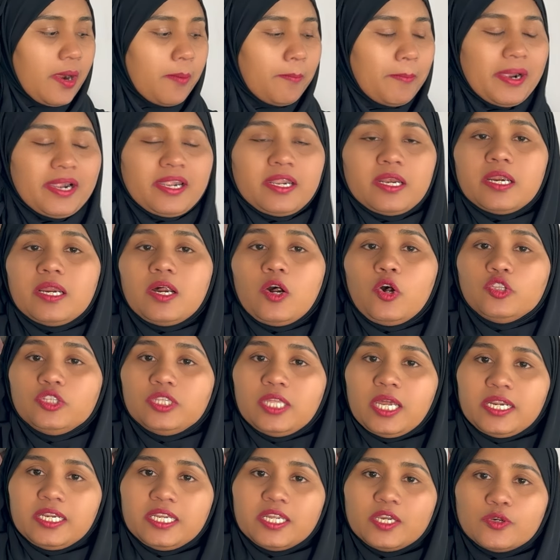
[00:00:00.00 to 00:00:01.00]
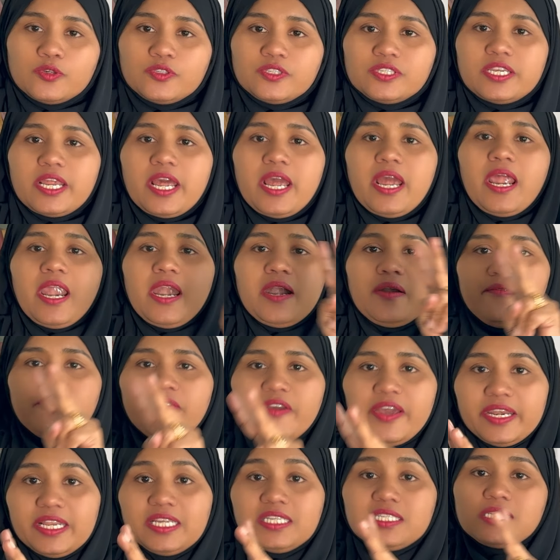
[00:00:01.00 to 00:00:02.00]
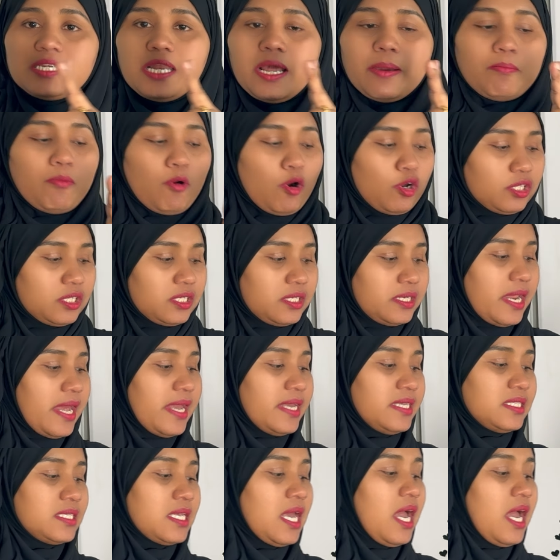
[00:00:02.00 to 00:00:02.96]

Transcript: but on the Tuesday and Wednesday, both days,